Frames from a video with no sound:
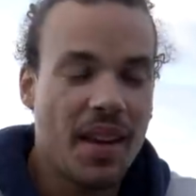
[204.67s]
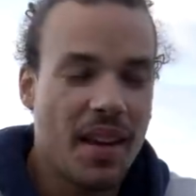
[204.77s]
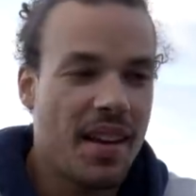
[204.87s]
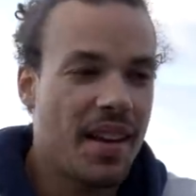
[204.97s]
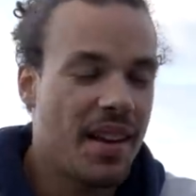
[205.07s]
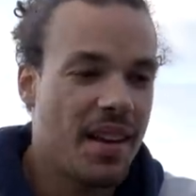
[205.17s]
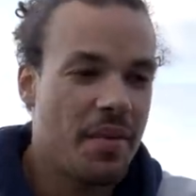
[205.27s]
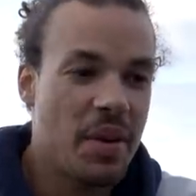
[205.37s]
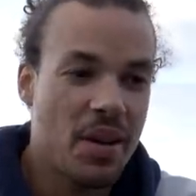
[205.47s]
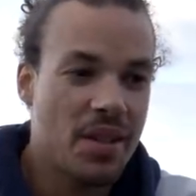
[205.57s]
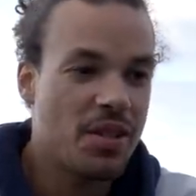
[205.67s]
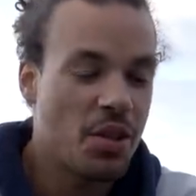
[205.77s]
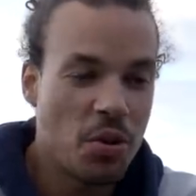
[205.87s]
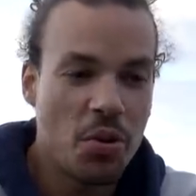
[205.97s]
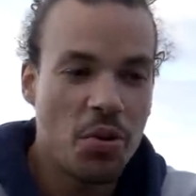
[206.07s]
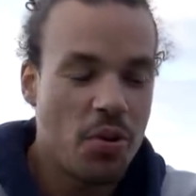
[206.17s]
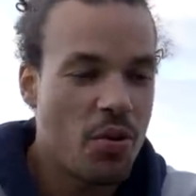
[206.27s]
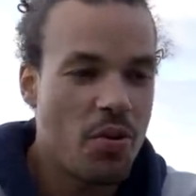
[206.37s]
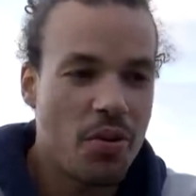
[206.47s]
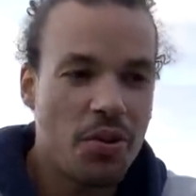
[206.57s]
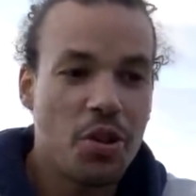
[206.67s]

uh, because you